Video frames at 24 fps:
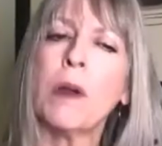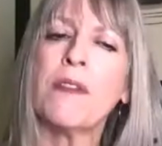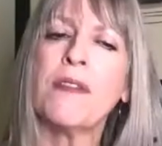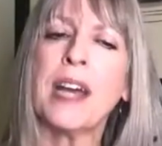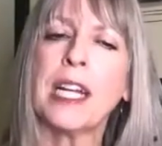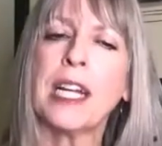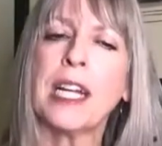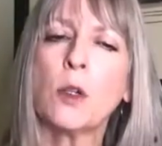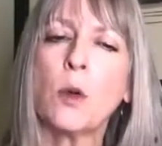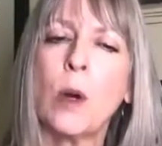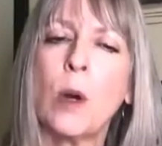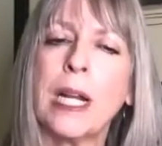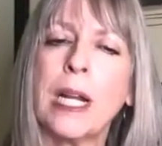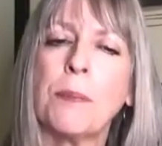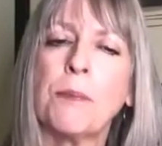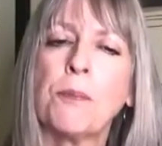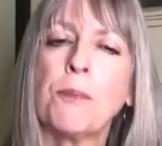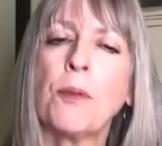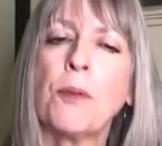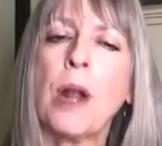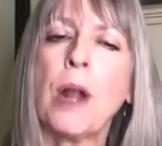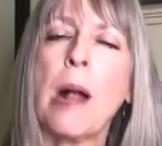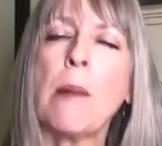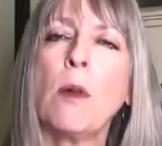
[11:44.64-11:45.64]
we've had quite a
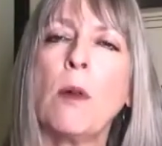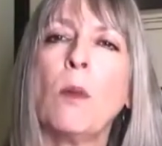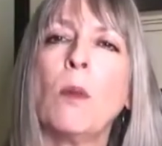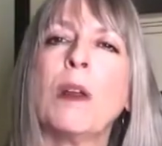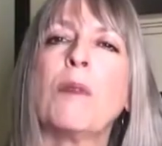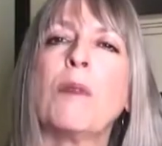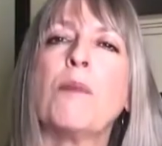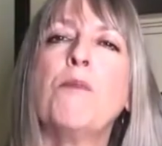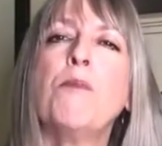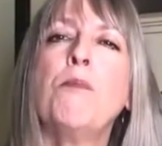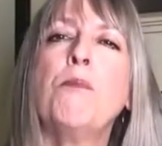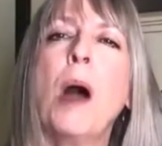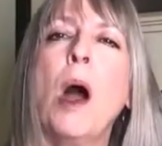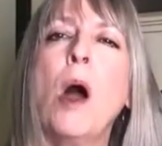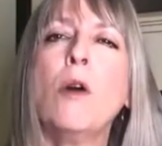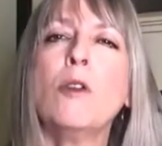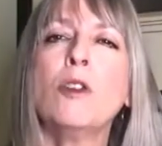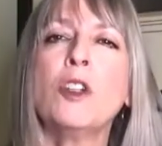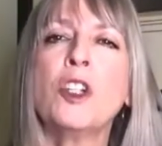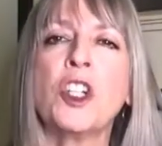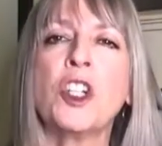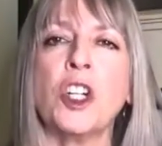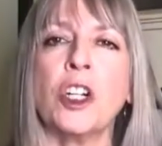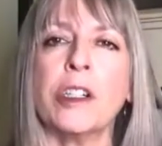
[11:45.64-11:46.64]
problem with
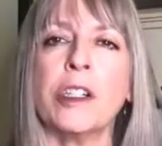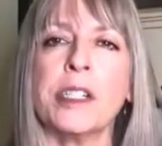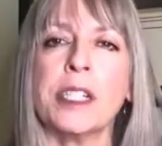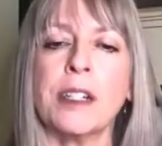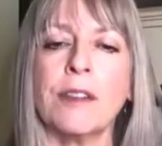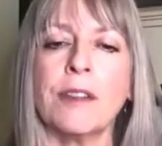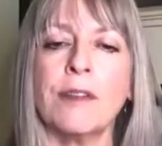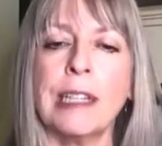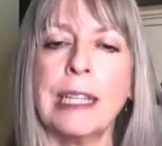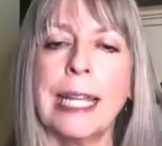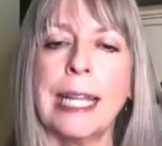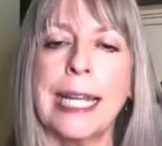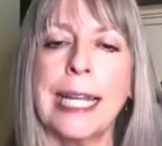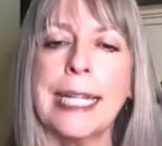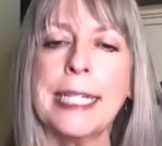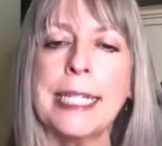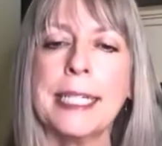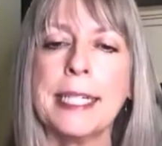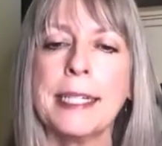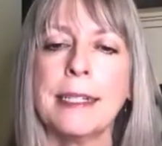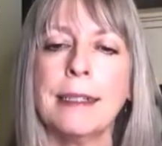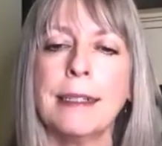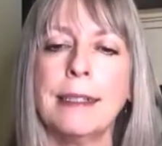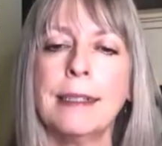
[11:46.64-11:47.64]
poachers of
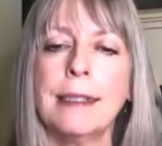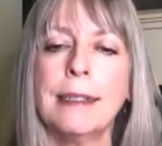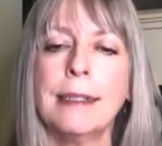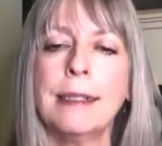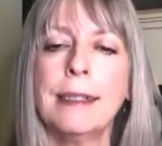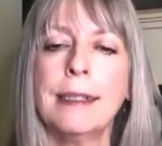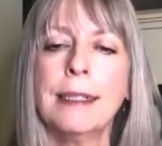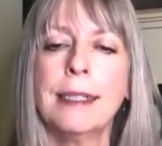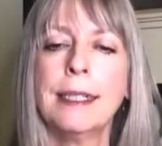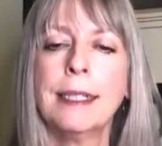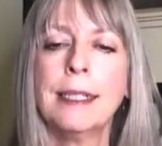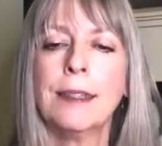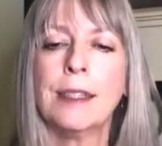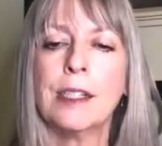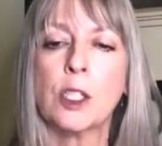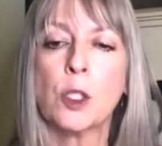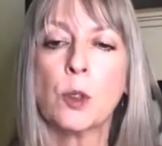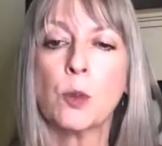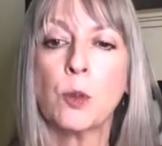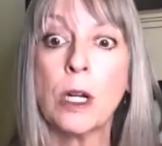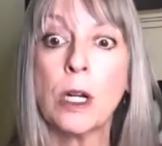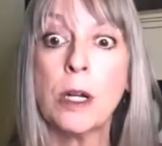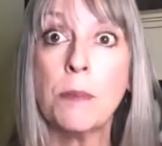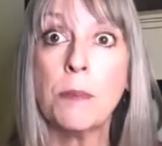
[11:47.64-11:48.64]
late.
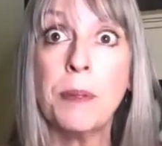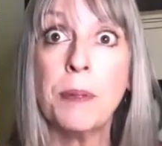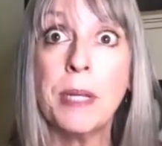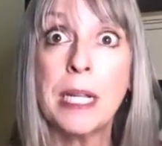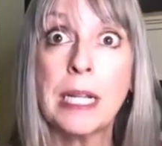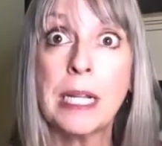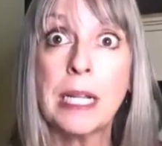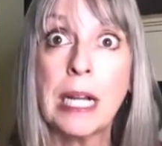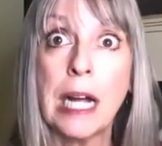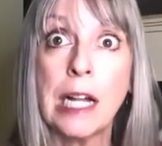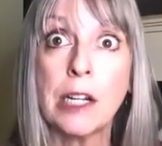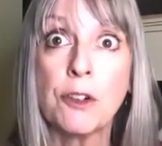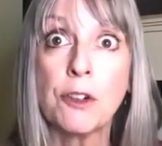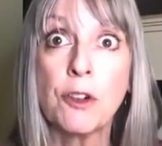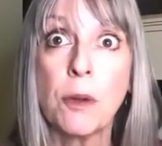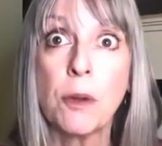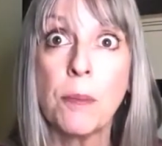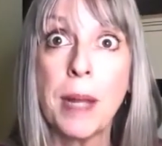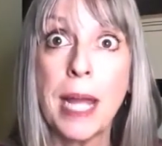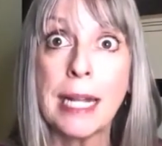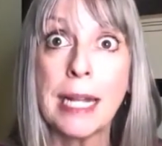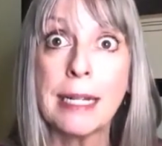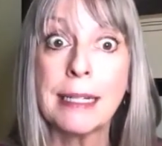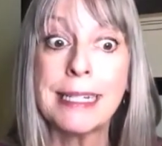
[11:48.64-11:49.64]
This wouldn't be
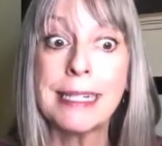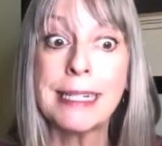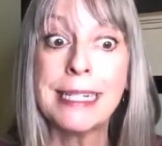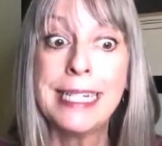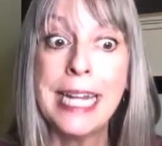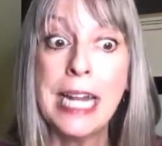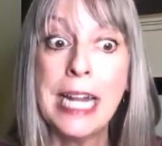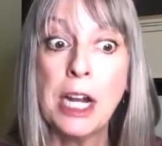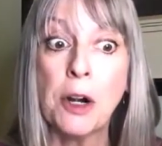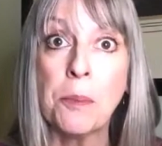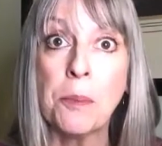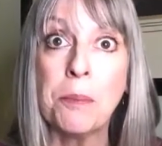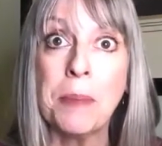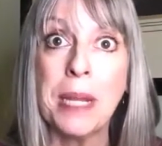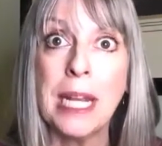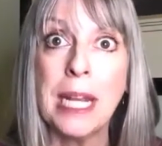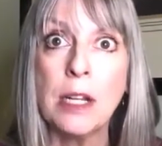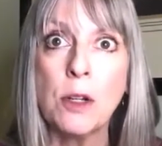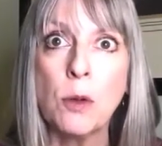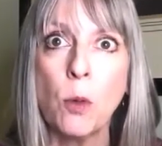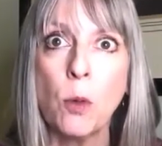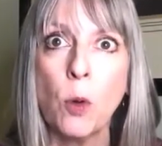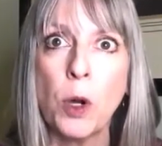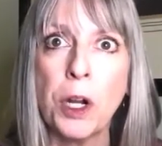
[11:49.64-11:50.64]
contraband deer
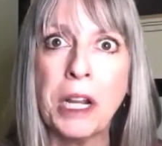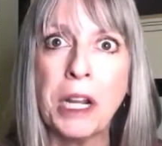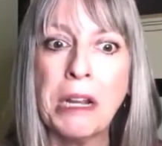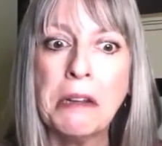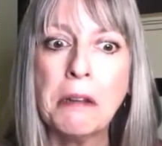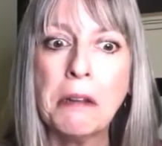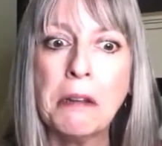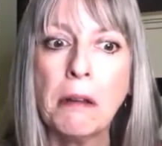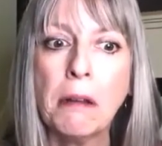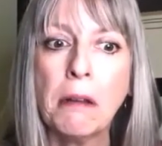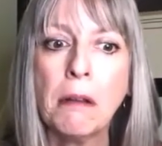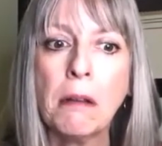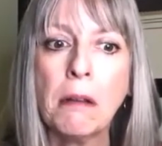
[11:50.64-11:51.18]
meat, would it?